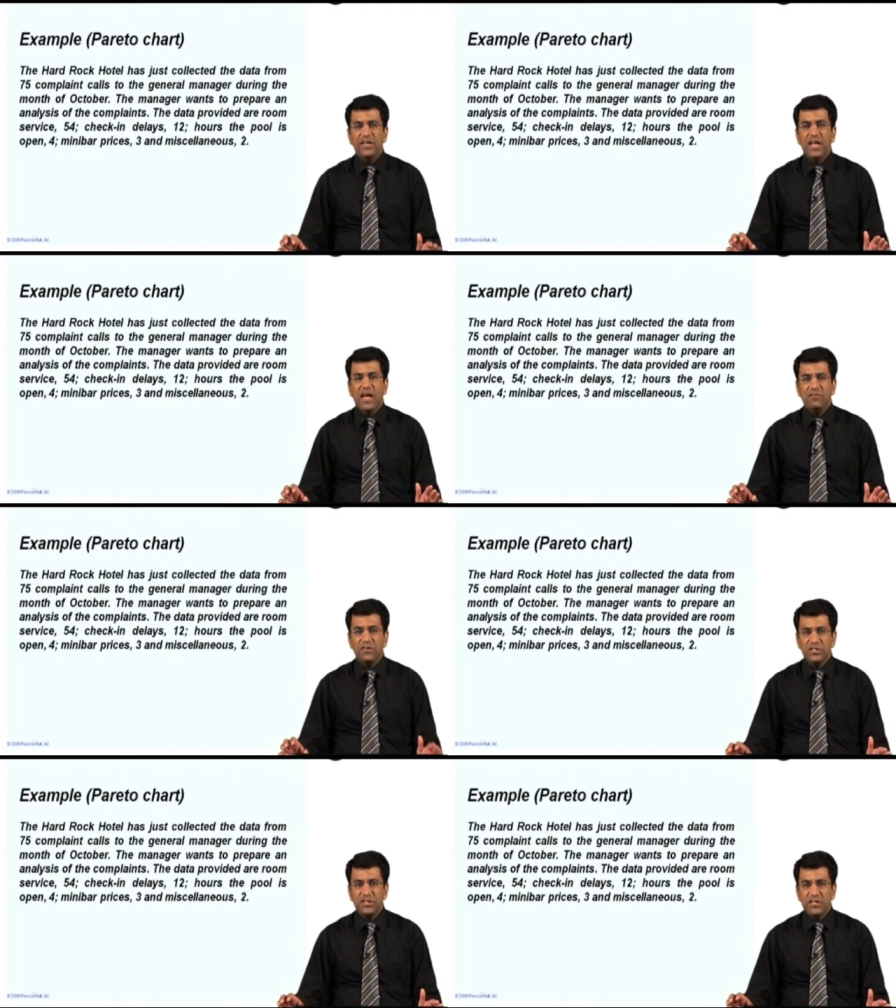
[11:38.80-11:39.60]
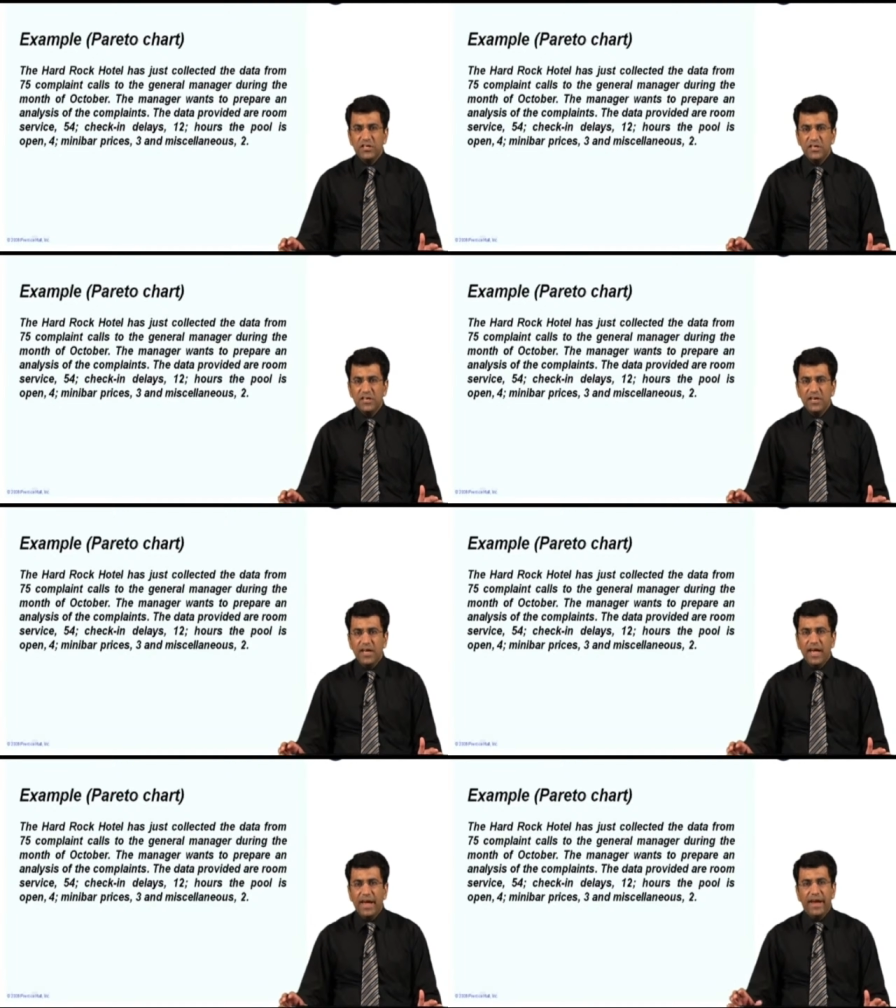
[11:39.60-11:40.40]
efficiently
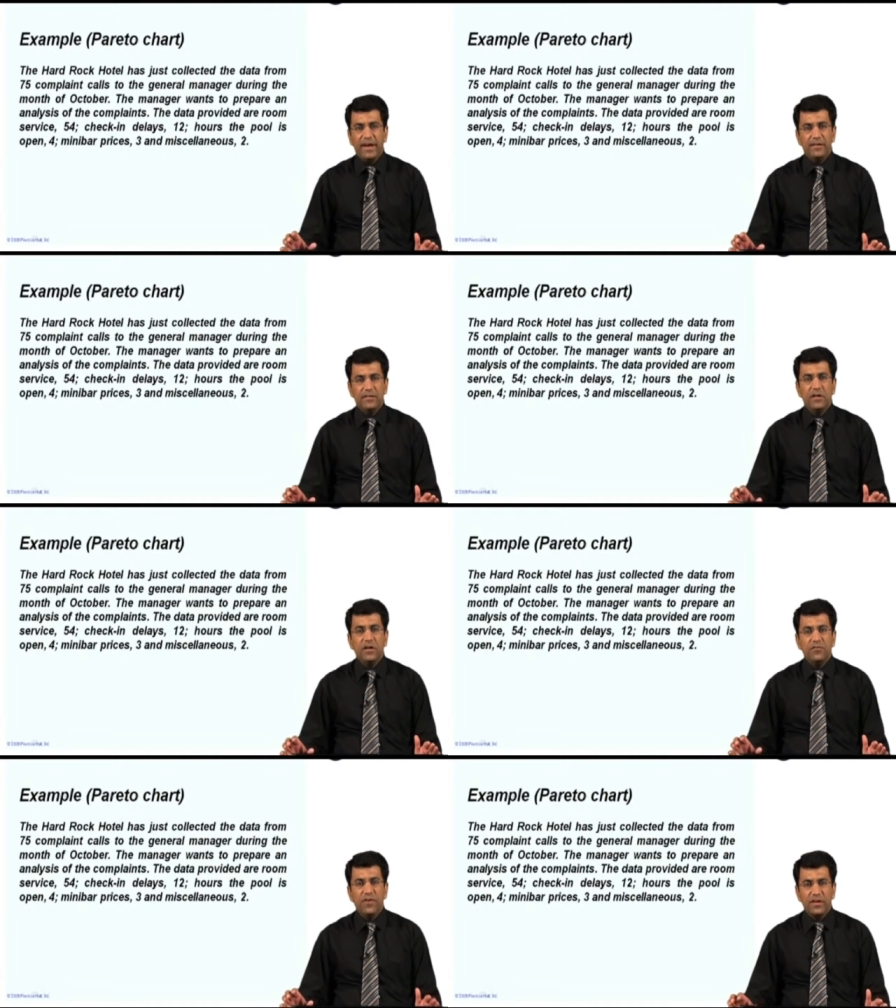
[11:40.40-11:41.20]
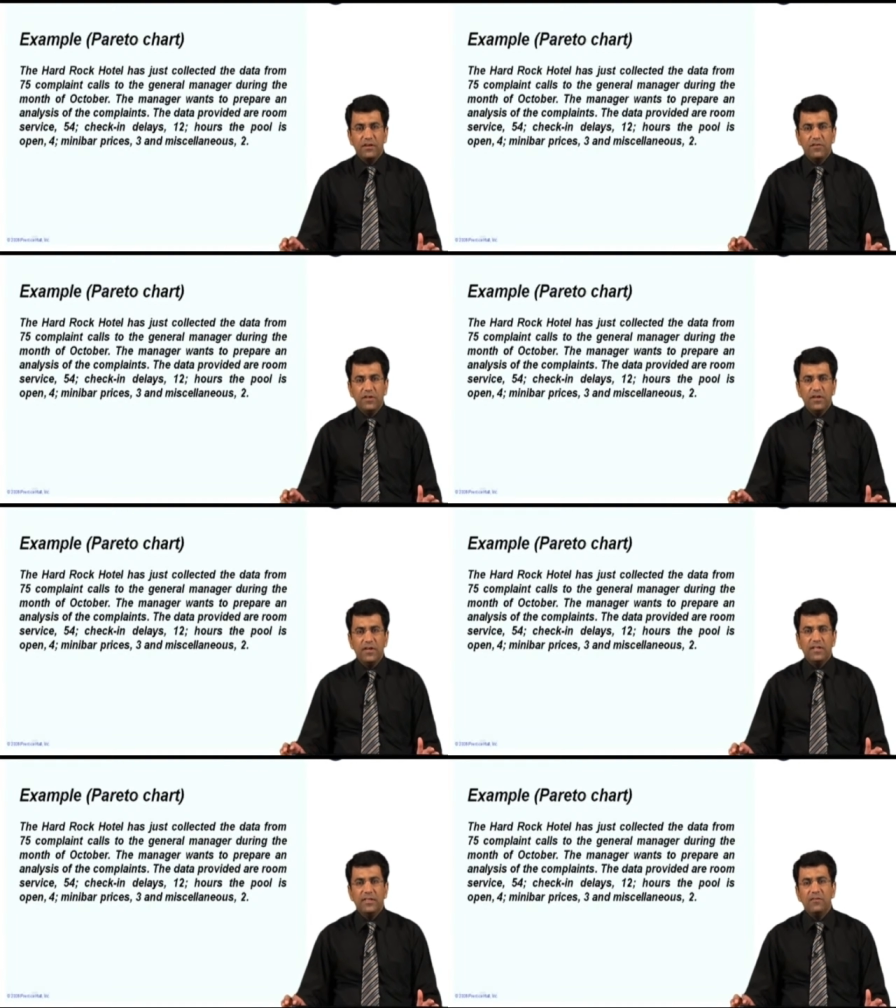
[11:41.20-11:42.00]
and effectively,
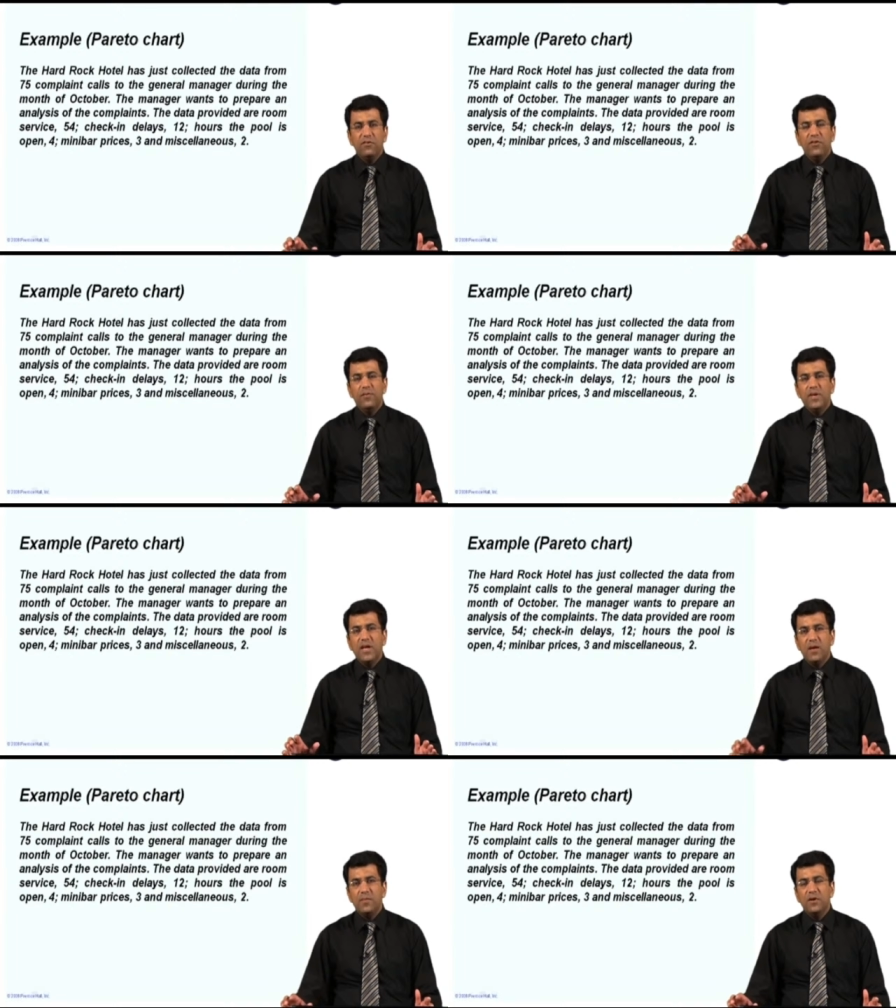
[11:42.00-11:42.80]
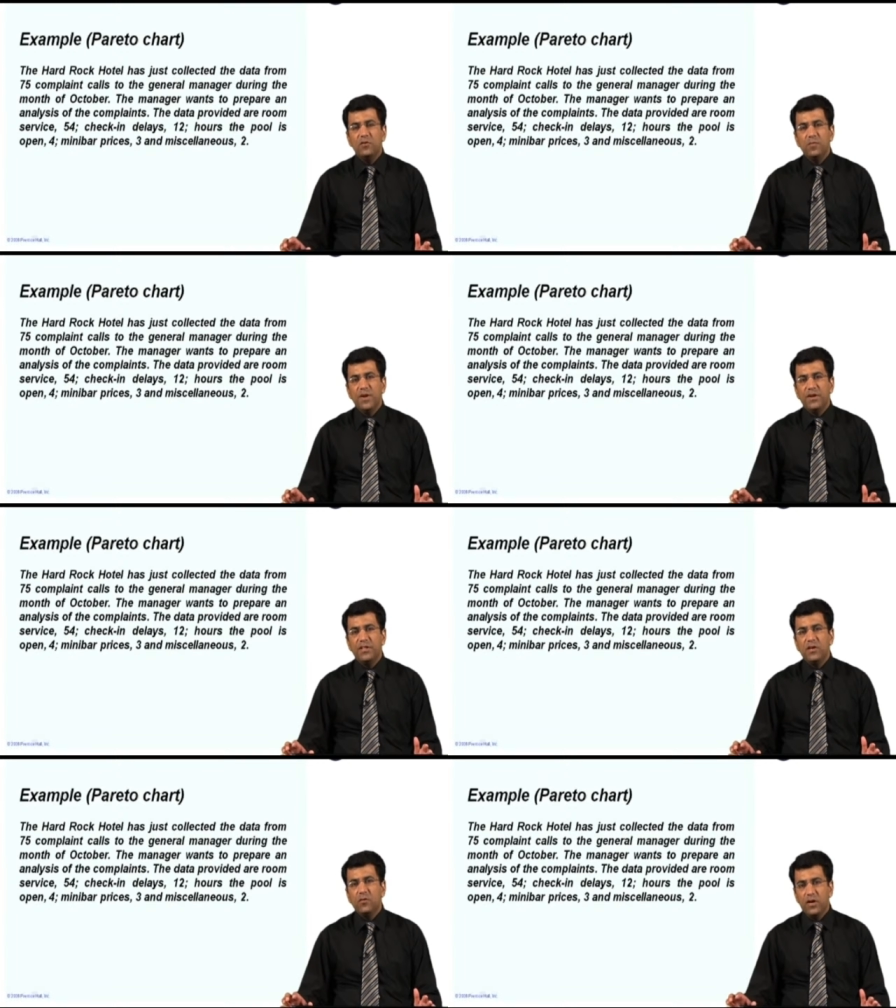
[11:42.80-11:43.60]
then we will be able to
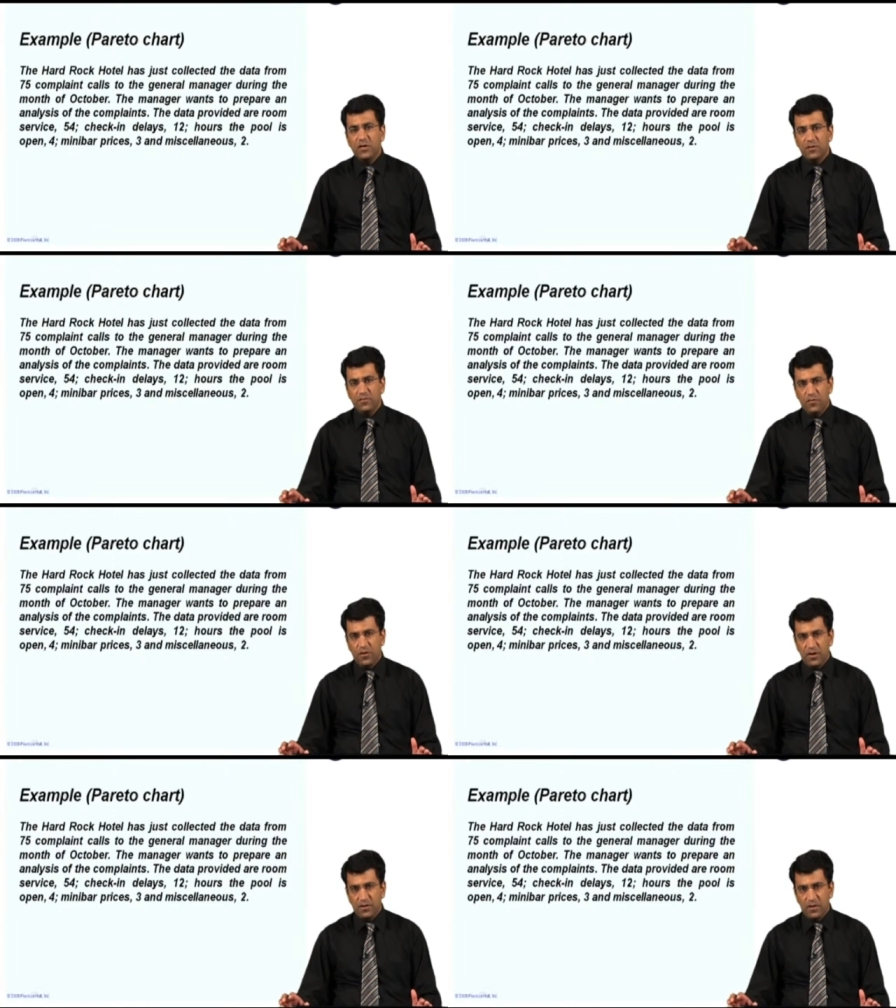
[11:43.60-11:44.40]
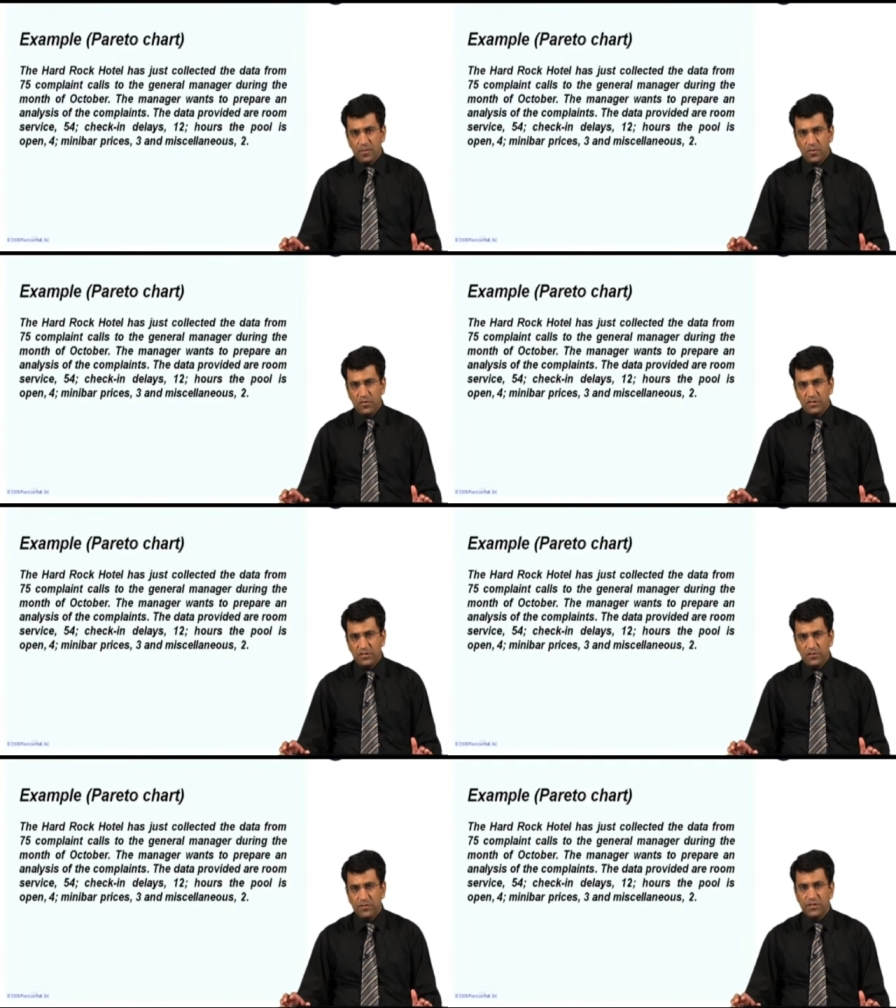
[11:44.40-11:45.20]
maintain the quality for our
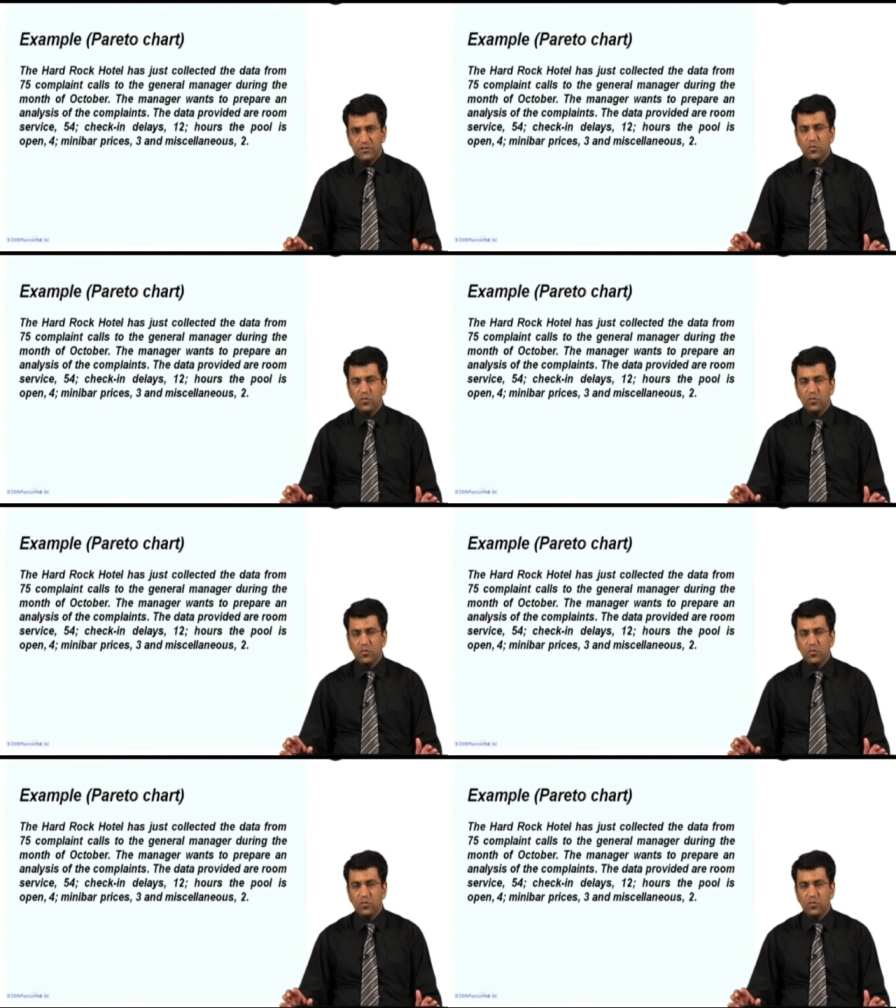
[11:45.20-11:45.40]
products and services.